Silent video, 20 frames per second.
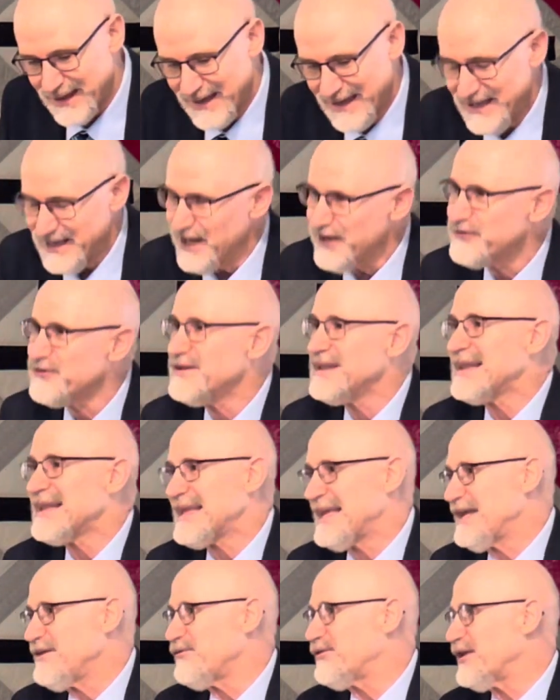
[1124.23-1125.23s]
He doesn't
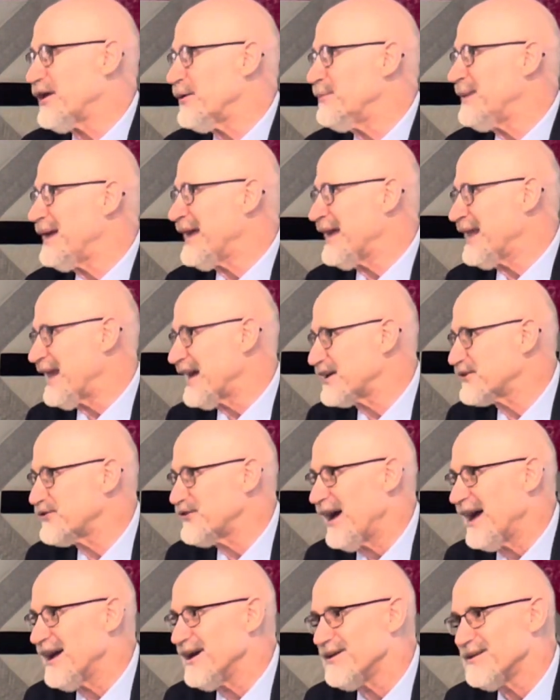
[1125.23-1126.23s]
leave them in
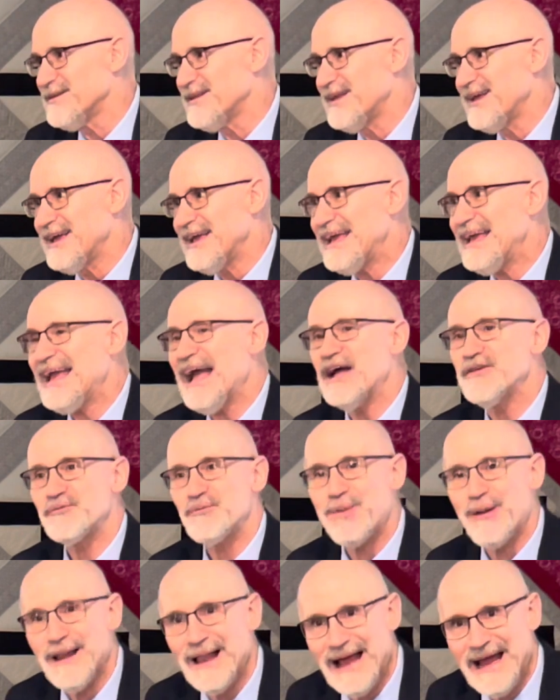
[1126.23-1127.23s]
exile. He has
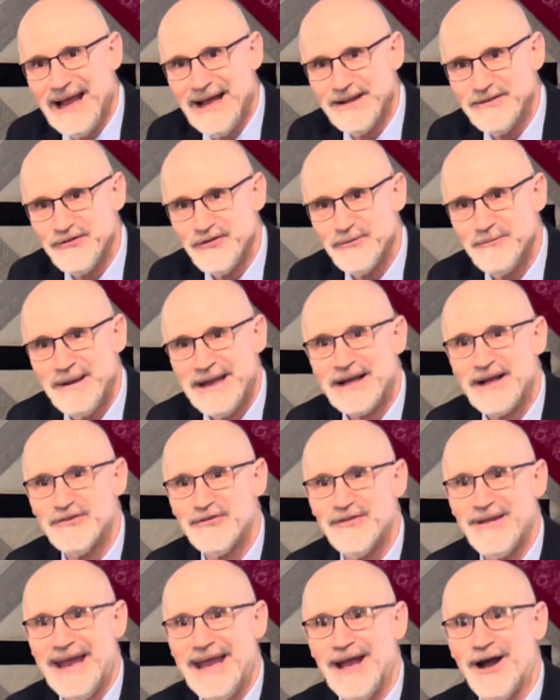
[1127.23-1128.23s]
plans
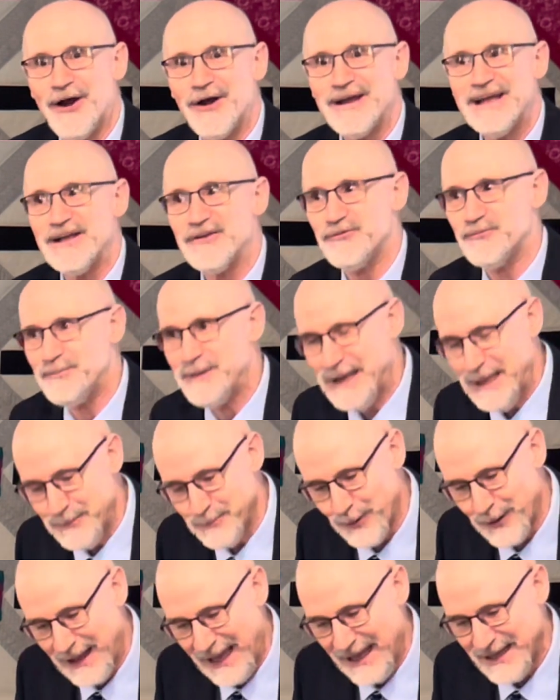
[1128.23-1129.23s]
because they are his
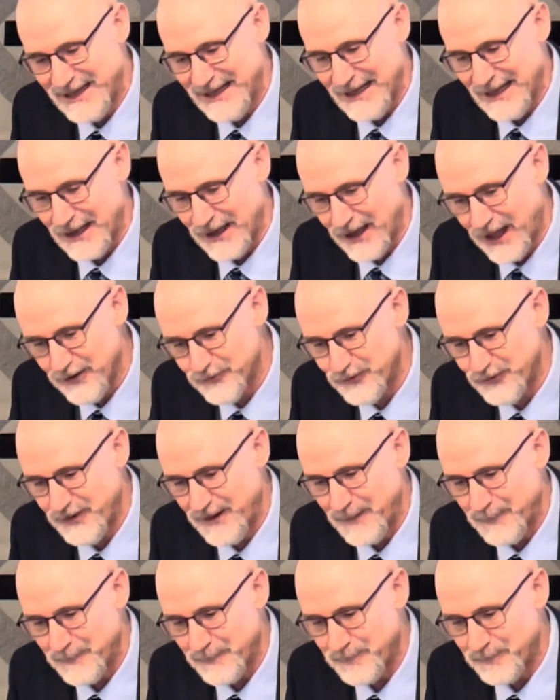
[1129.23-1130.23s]
people and he loves
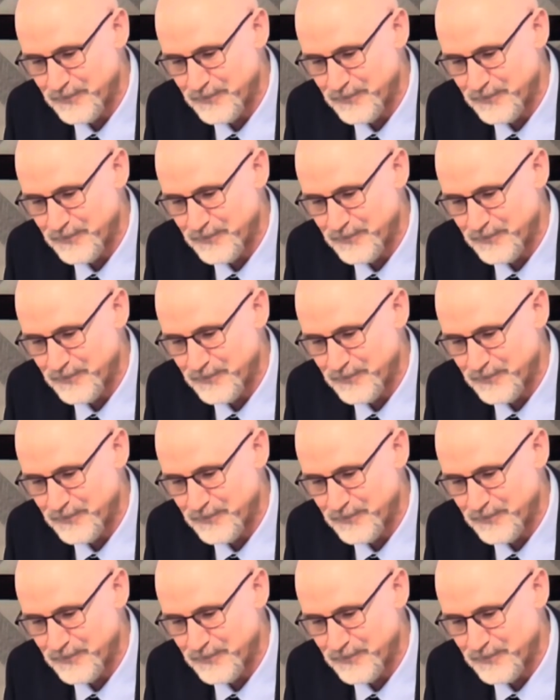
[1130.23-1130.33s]
them.